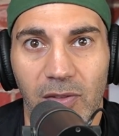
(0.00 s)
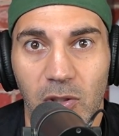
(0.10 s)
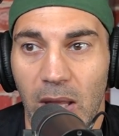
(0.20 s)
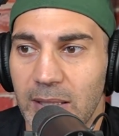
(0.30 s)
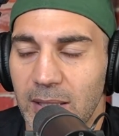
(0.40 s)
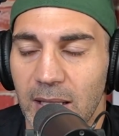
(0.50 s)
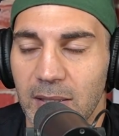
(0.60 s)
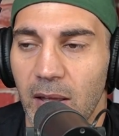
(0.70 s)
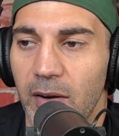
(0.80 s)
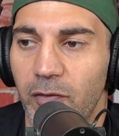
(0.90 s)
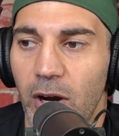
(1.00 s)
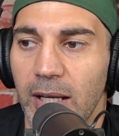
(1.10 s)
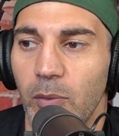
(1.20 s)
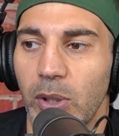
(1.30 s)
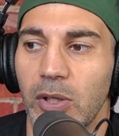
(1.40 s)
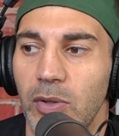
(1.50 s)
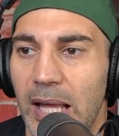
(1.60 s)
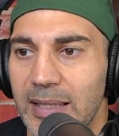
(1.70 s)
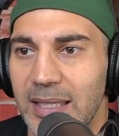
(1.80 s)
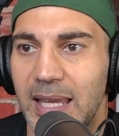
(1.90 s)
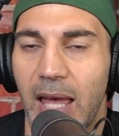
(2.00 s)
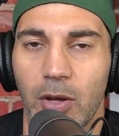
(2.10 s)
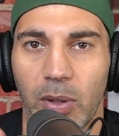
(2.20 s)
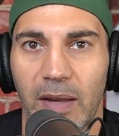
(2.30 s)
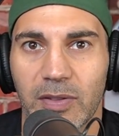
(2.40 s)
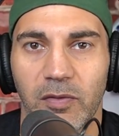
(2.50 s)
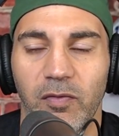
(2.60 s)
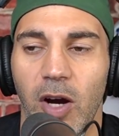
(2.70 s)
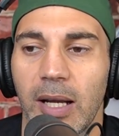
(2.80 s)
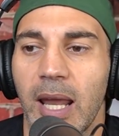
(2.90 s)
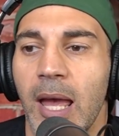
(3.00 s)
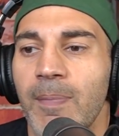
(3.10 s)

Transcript: So that that's a lot of fun, and we're going to do that together. We're going to have some fun.